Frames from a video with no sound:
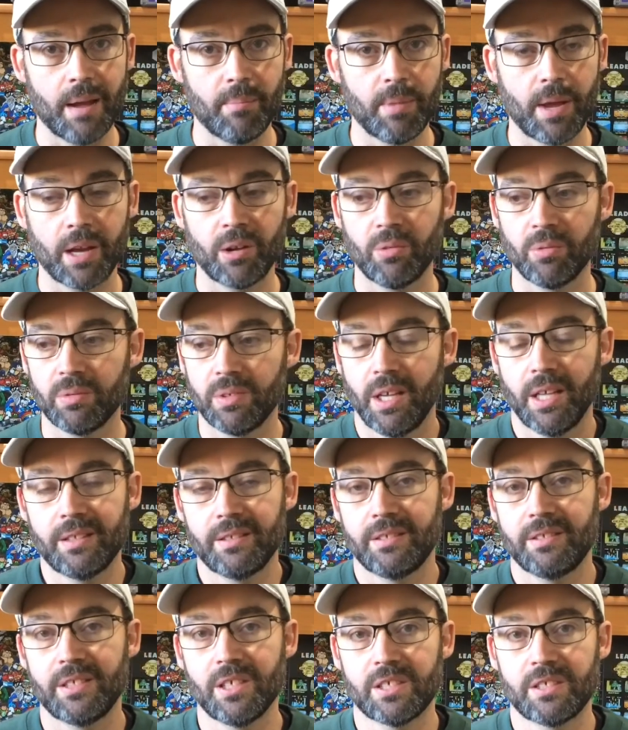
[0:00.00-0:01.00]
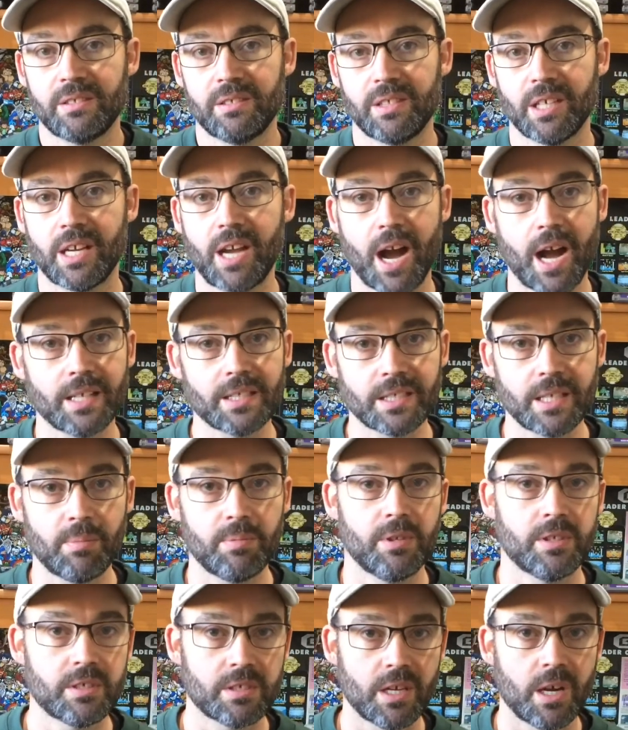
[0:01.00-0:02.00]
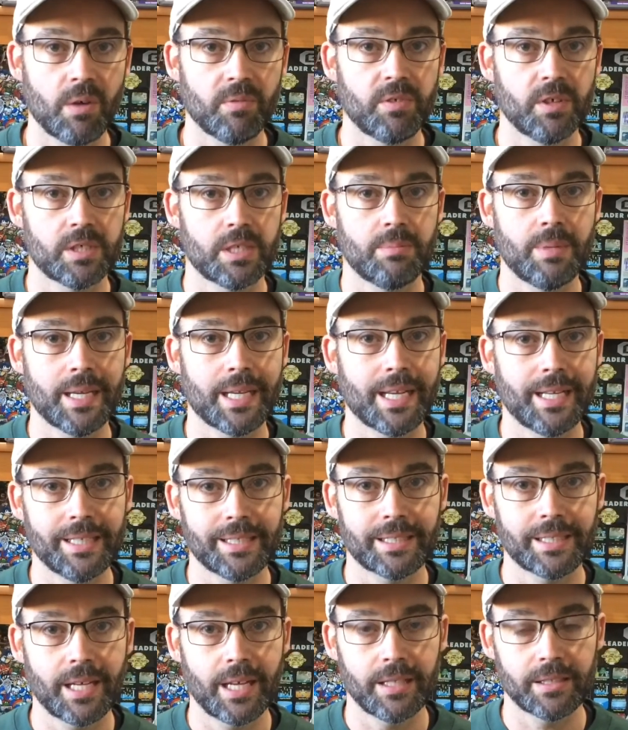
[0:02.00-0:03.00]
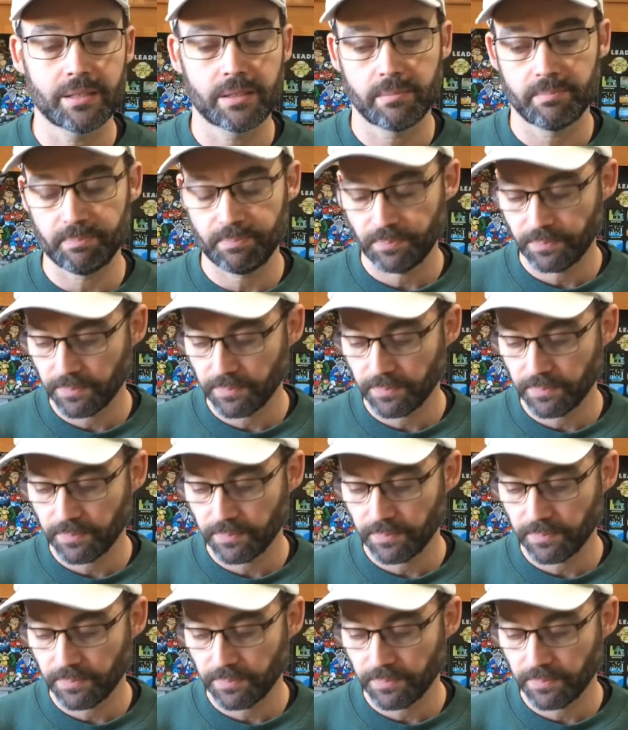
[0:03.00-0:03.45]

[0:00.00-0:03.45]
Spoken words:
I mean, the concept itself doesn't make any sense.